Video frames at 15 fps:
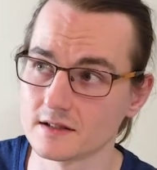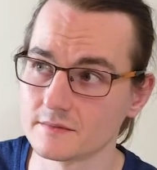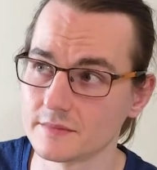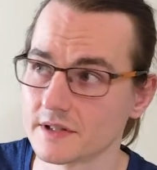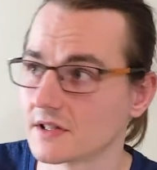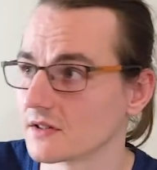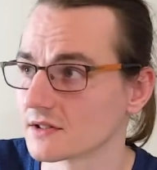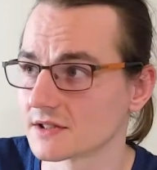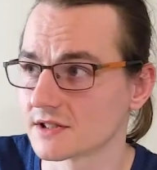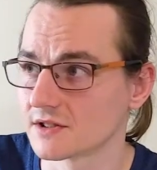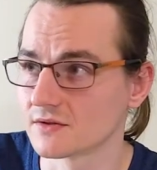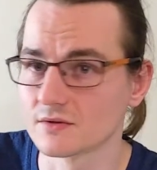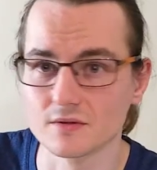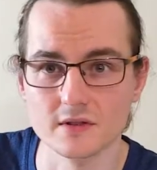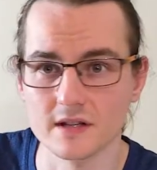because
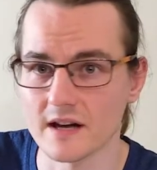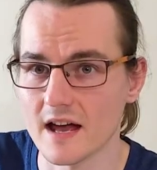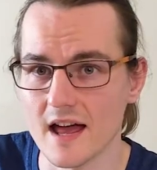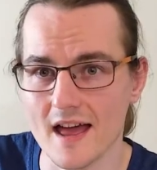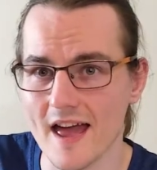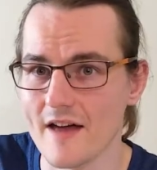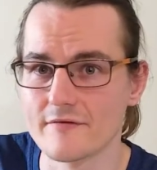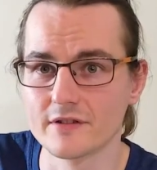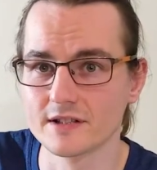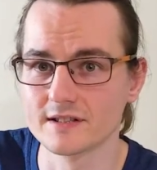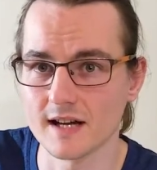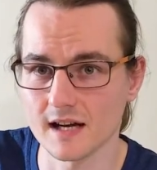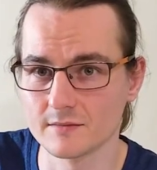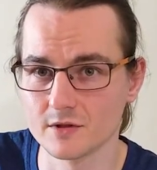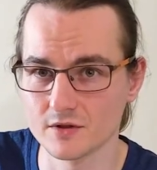every
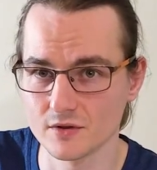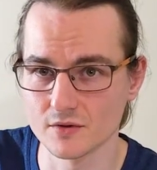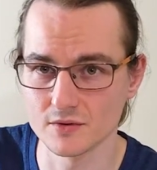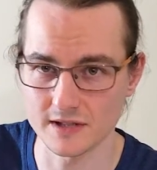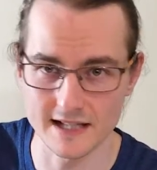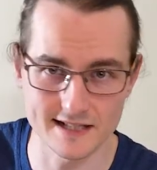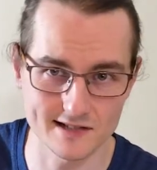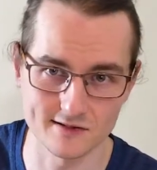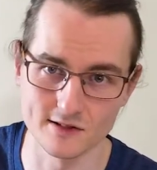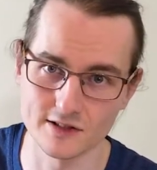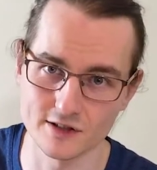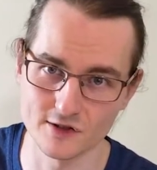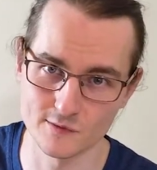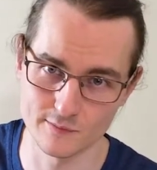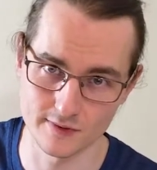time you use S-Log you